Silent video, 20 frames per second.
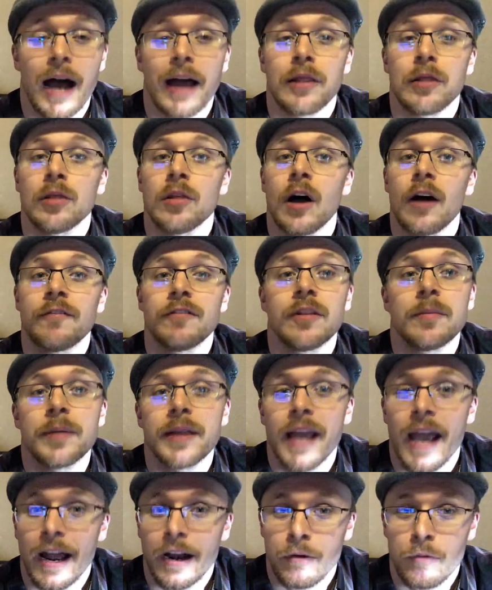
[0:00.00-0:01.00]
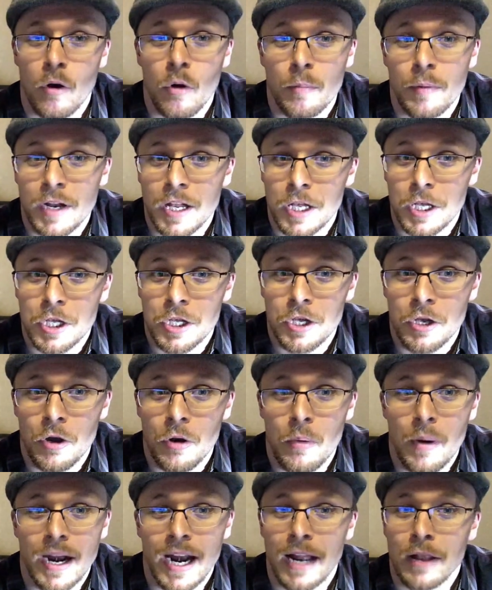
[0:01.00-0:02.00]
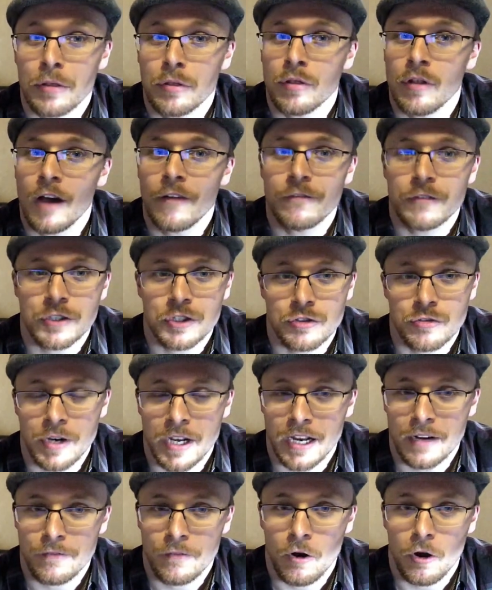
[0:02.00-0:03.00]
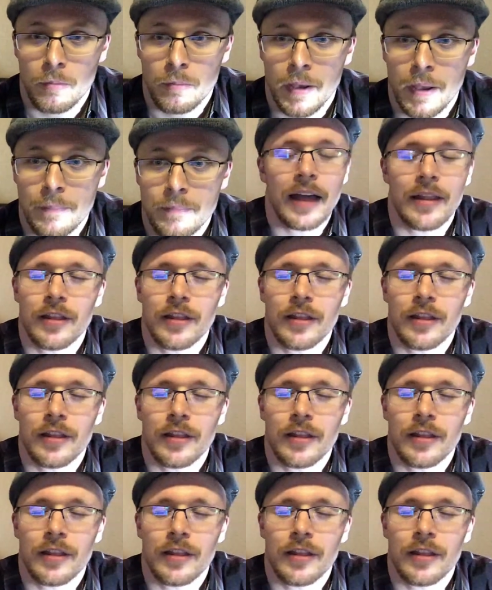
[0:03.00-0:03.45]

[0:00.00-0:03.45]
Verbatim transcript: I love the piano opening cue, and I love the string involvement.